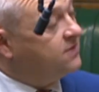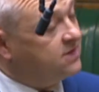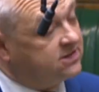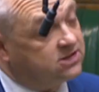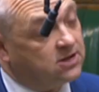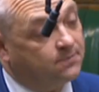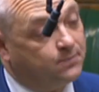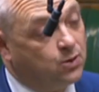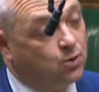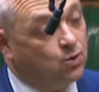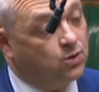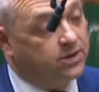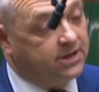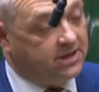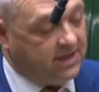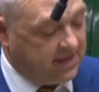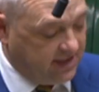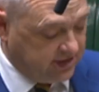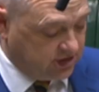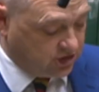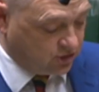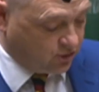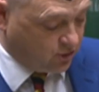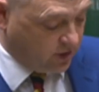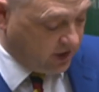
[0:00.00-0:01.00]
this appalling
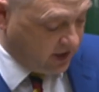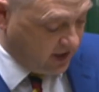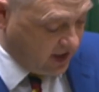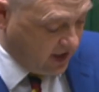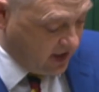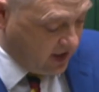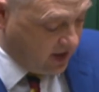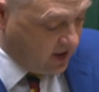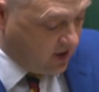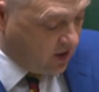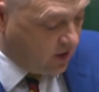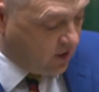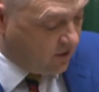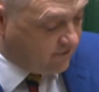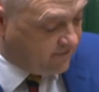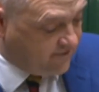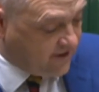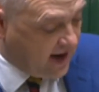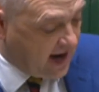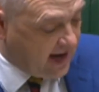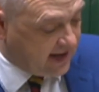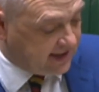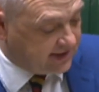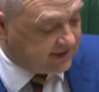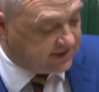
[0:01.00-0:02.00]
history of
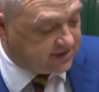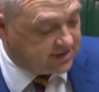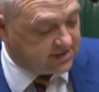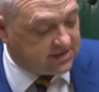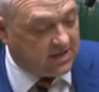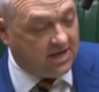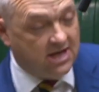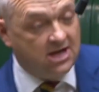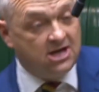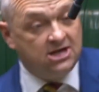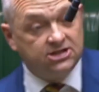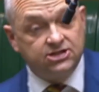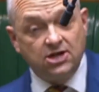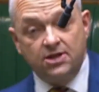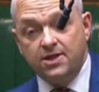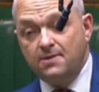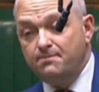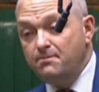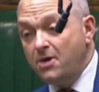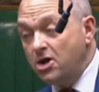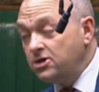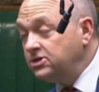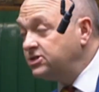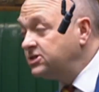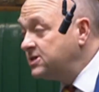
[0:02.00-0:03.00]
violence. So the
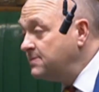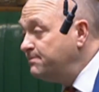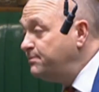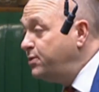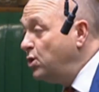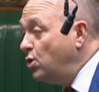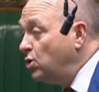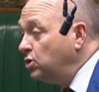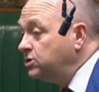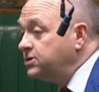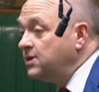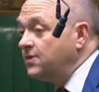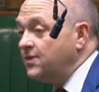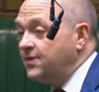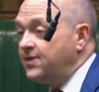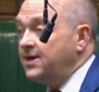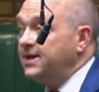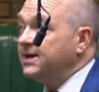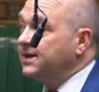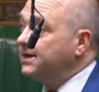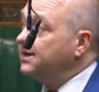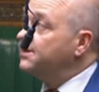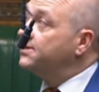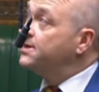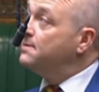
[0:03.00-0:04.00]
most important
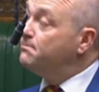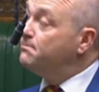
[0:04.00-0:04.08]
thing